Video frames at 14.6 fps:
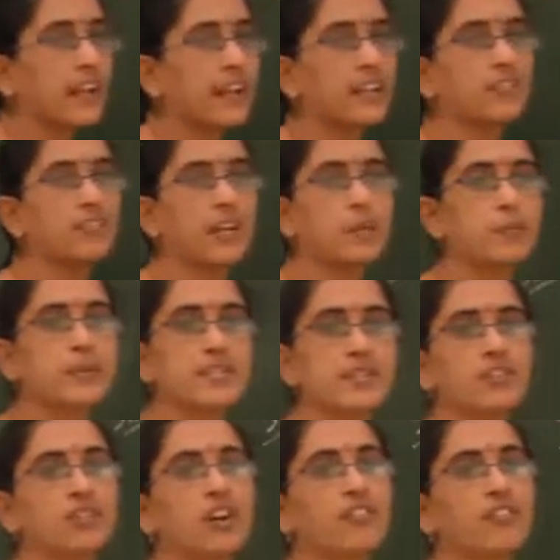
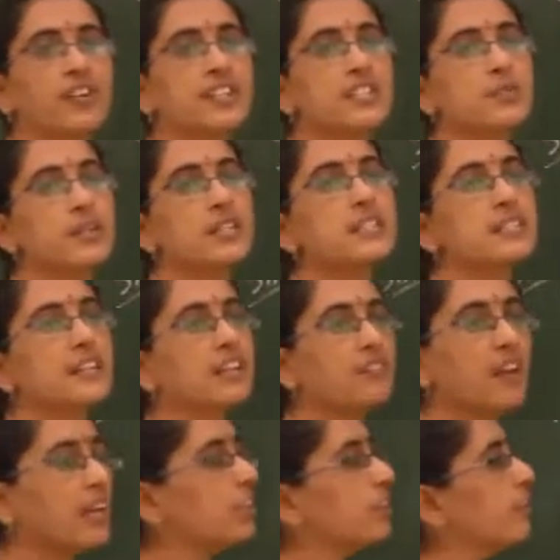95% confidence means Z
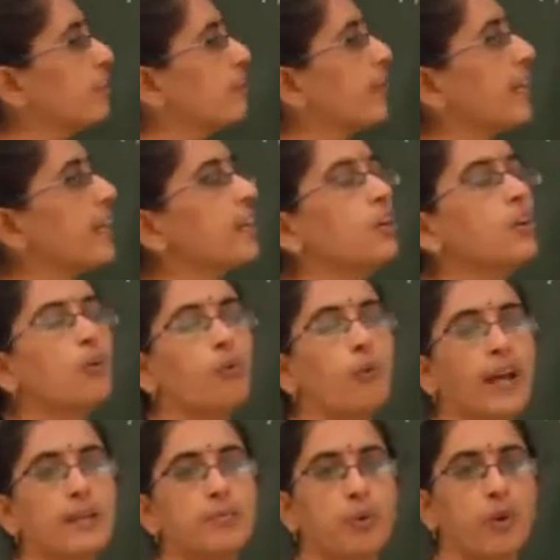value will be
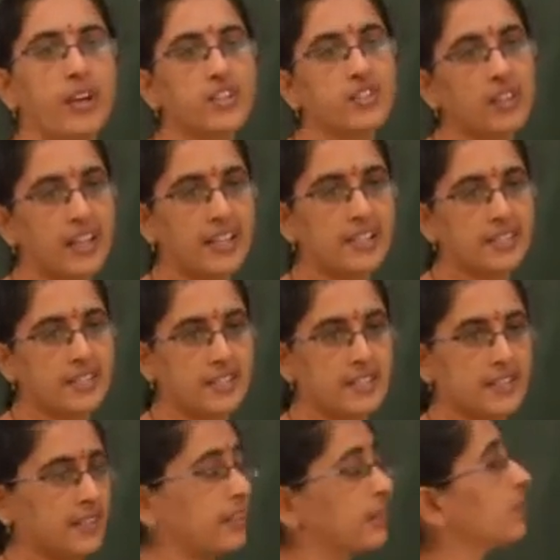
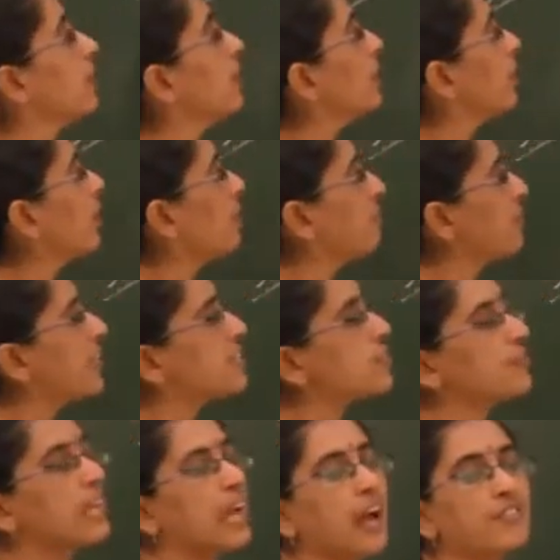1.96 here. Now
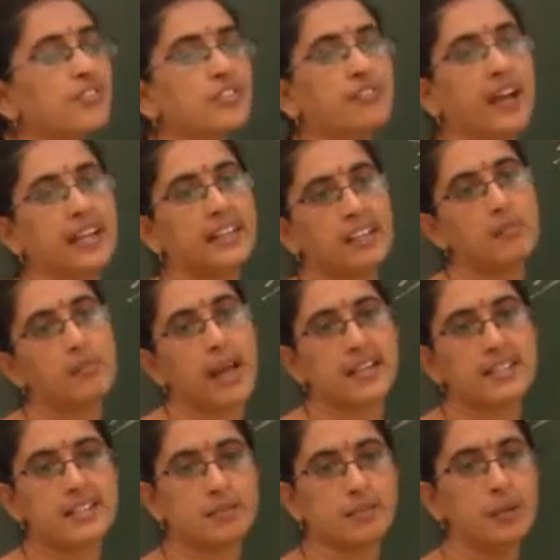first we have to find the
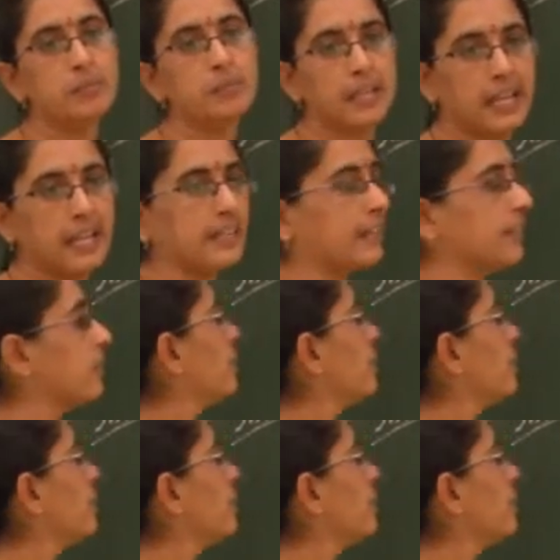maximum error.